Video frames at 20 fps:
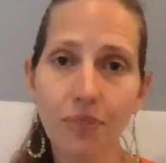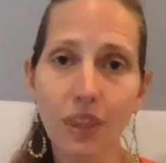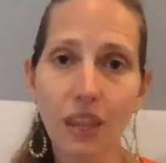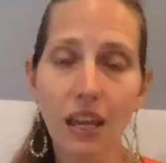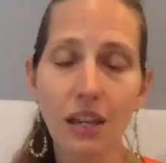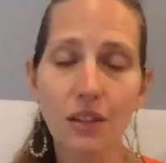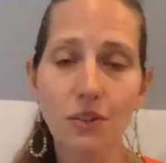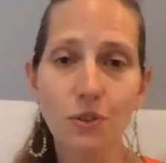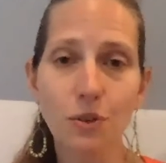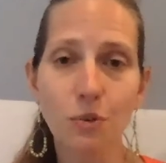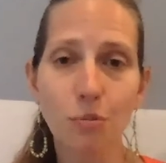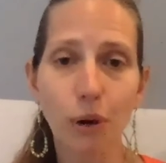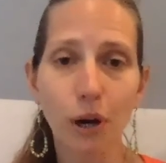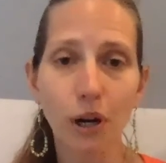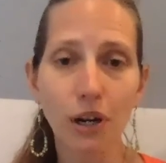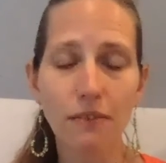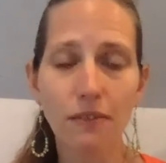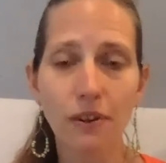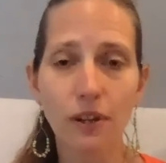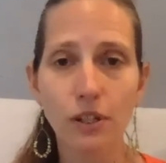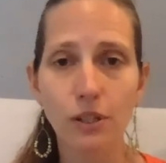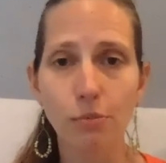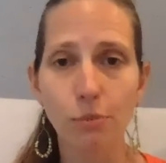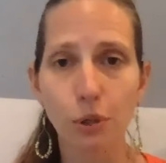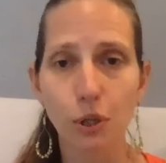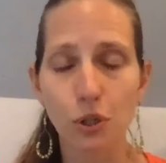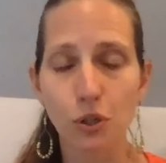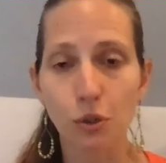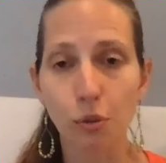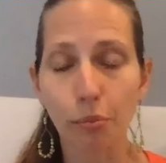And so part of our
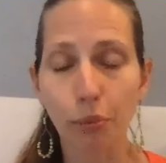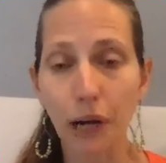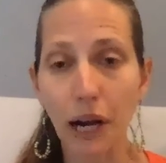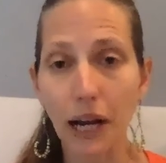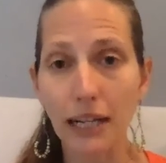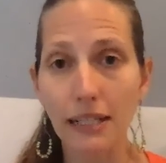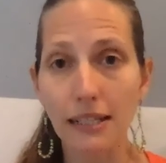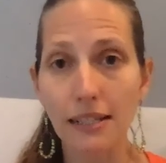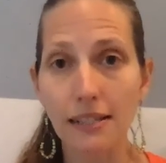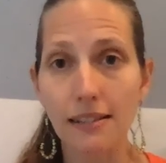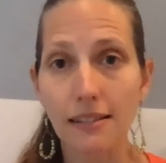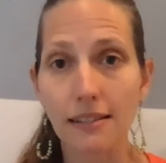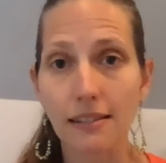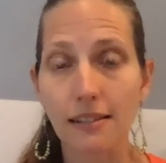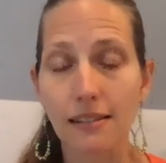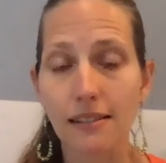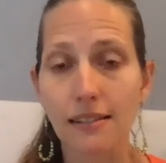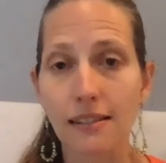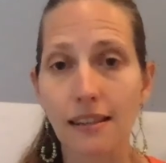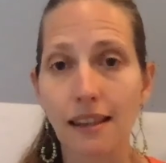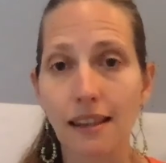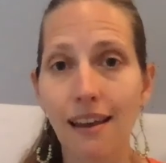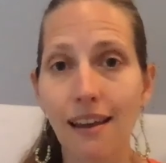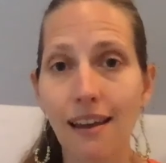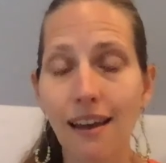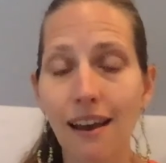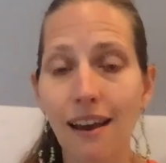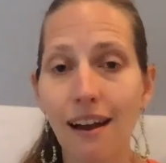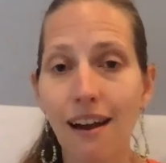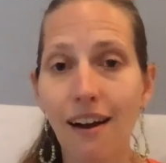spiritual practices
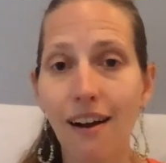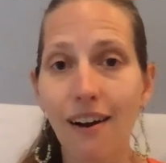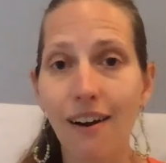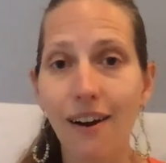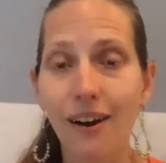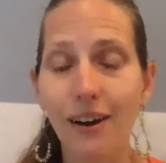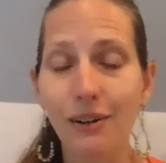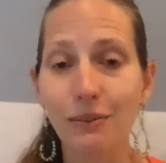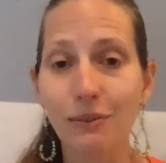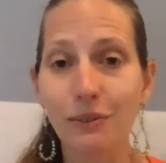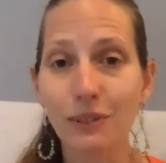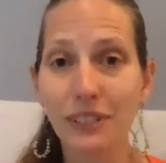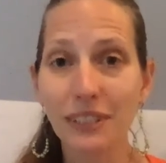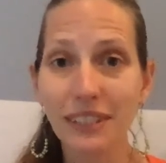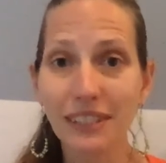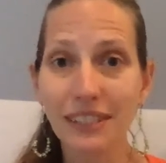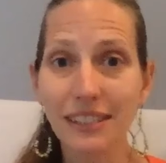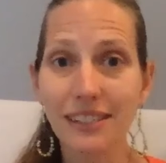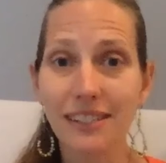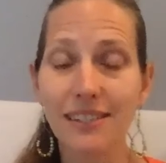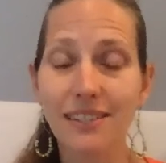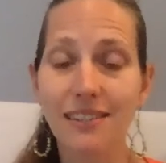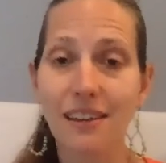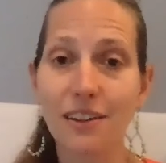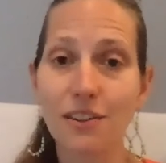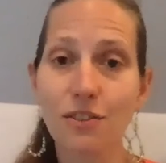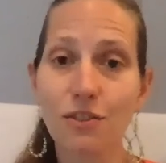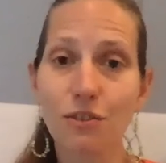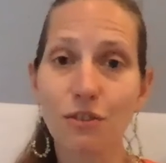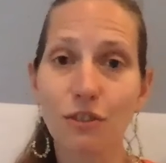are really
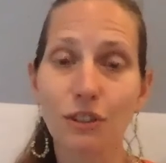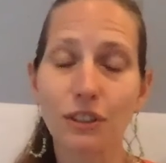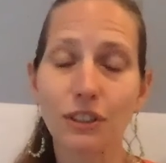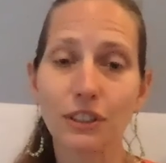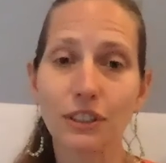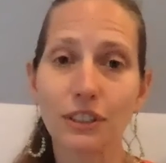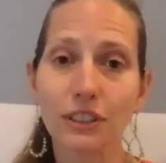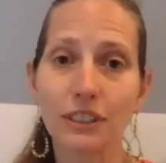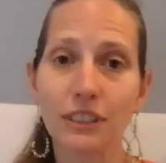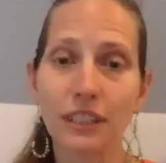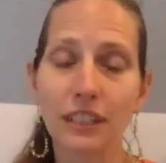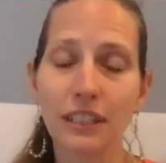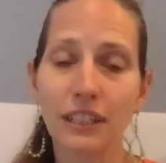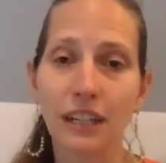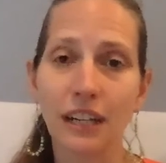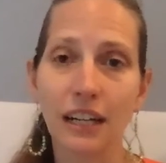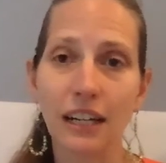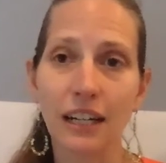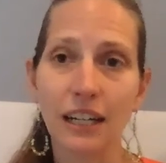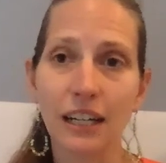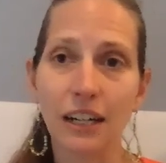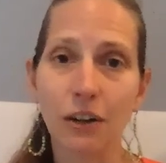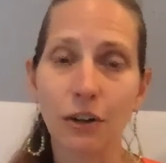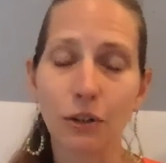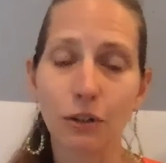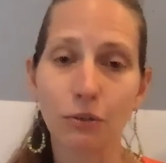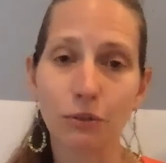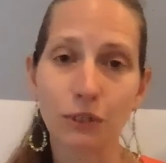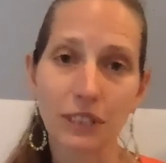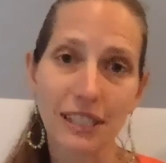central
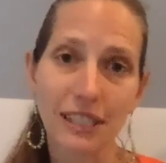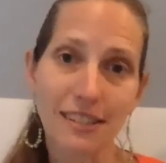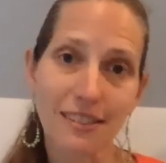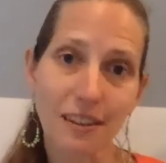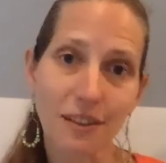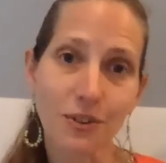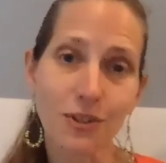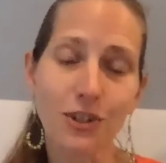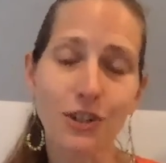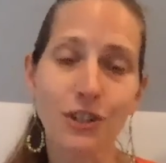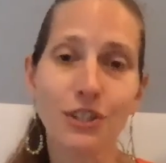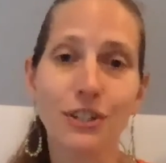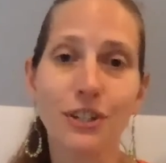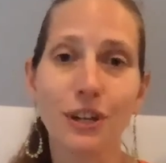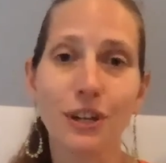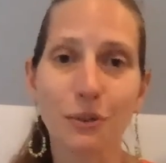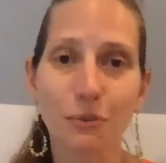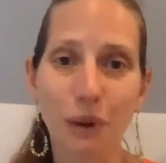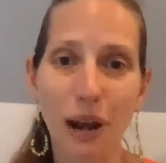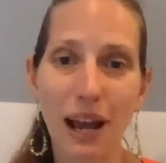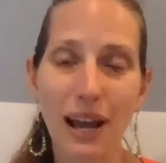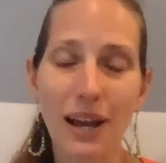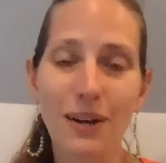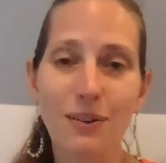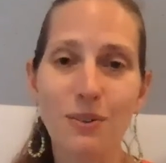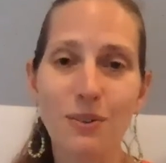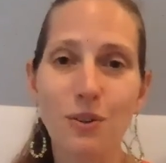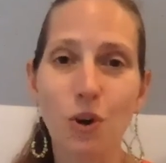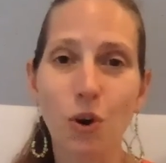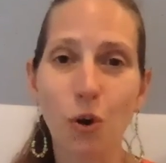or really centered
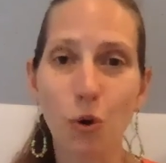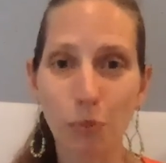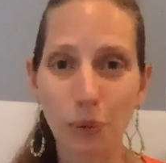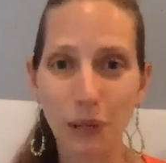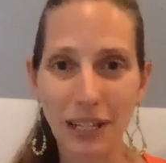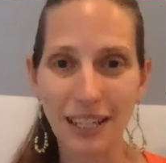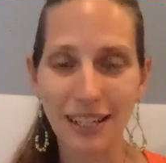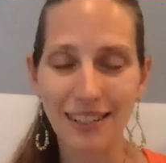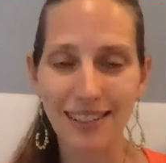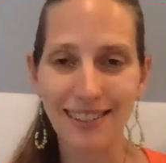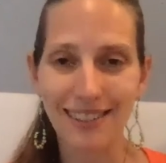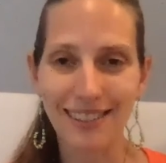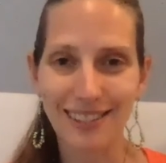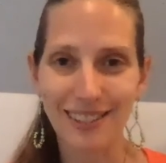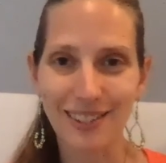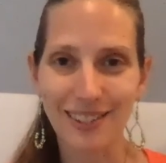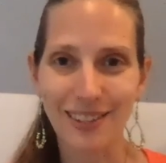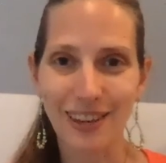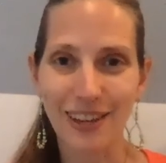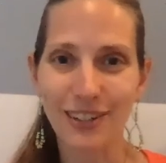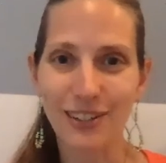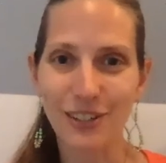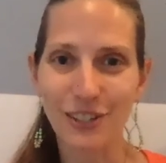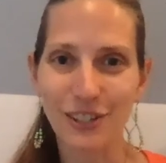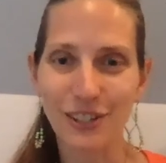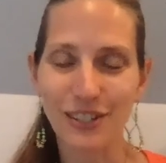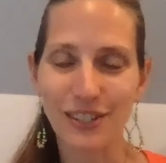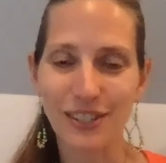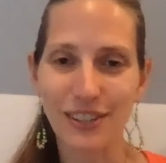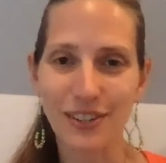around opening this energy
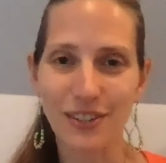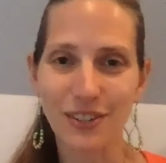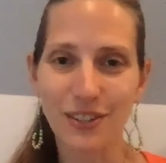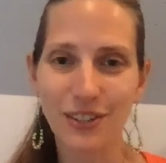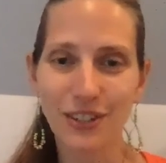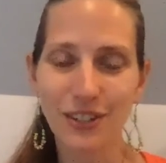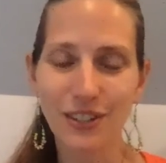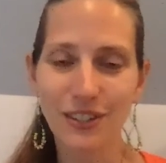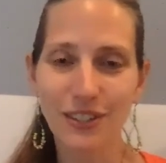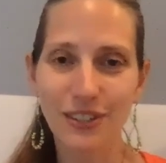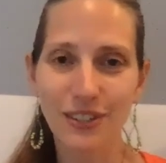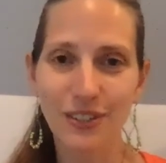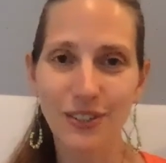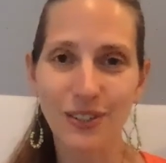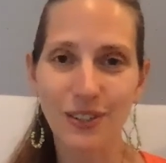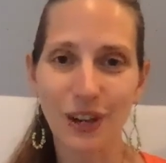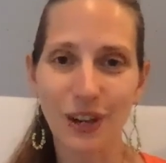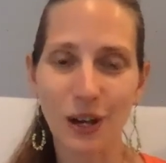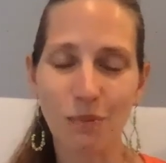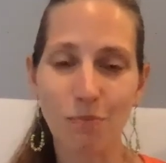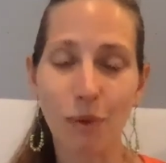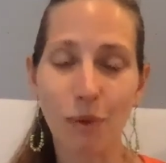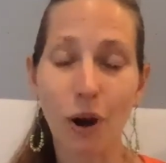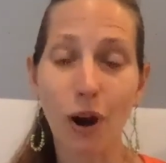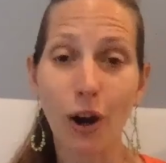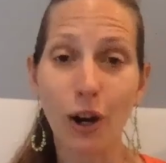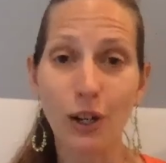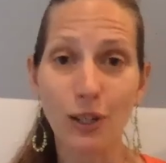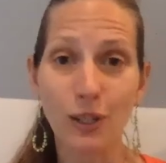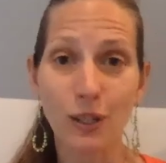center, this
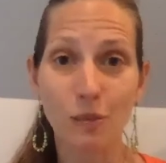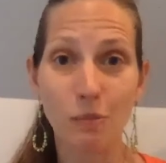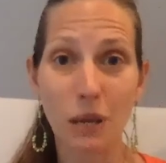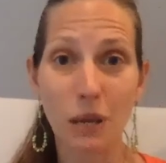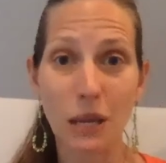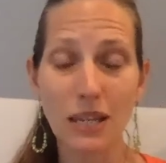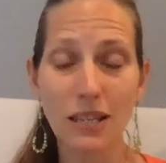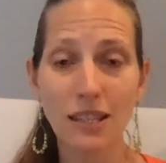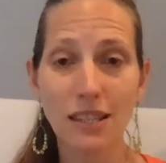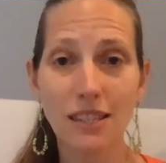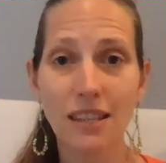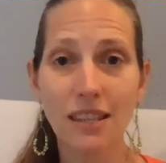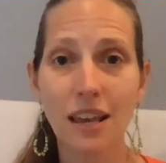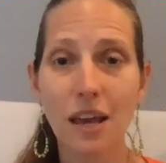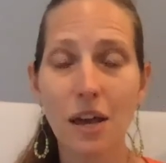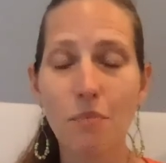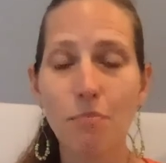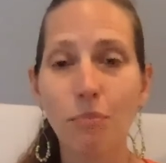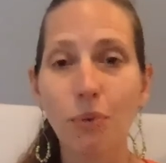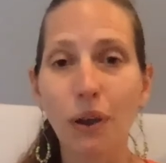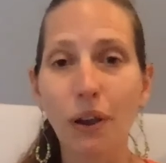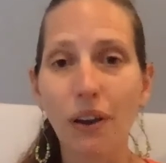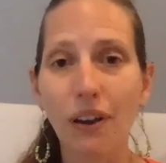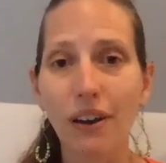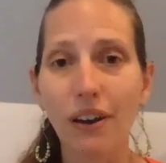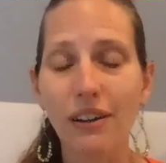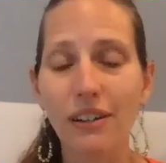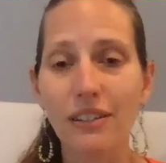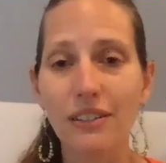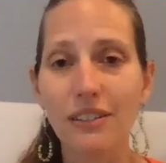heart space,
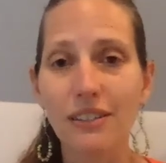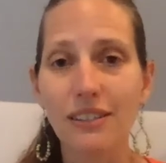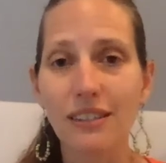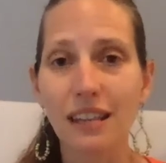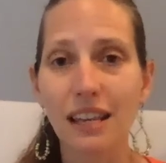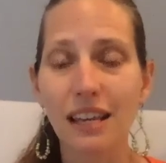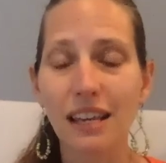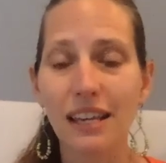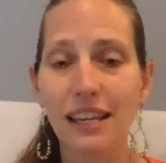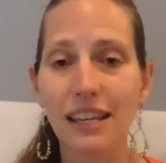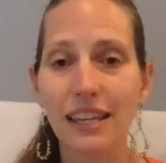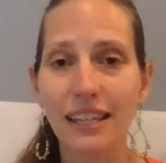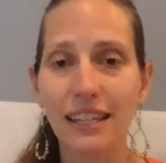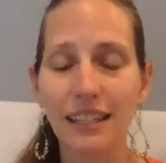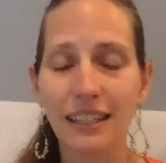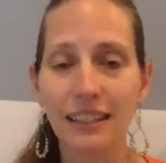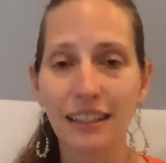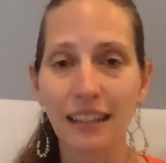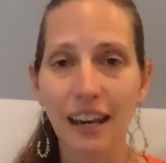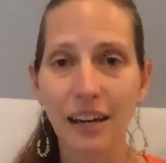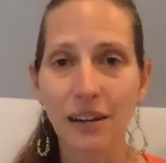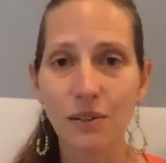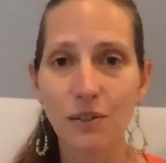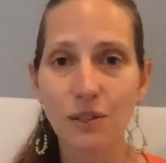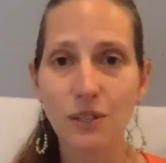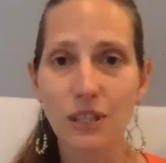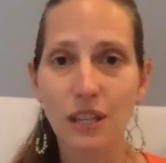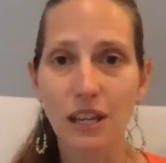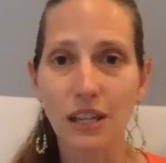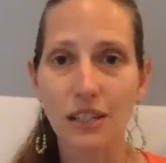because it
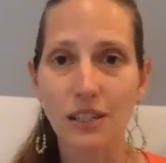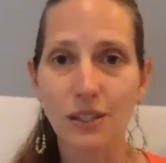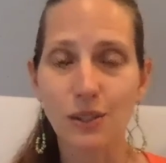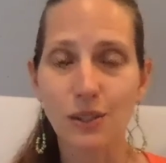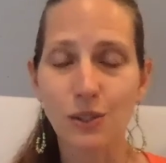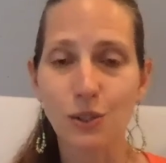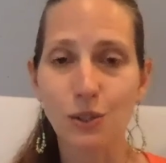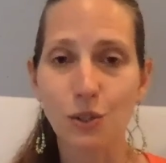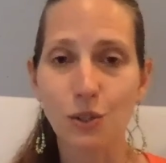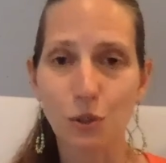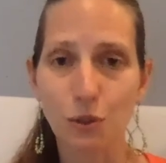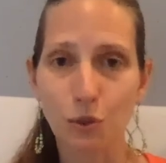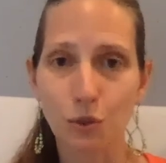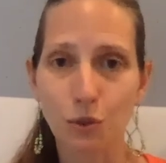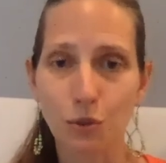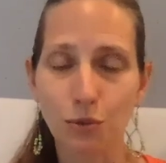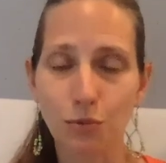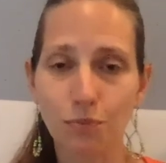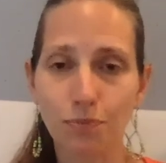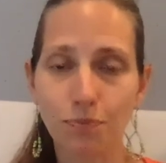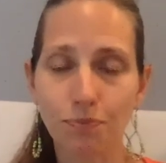allows us to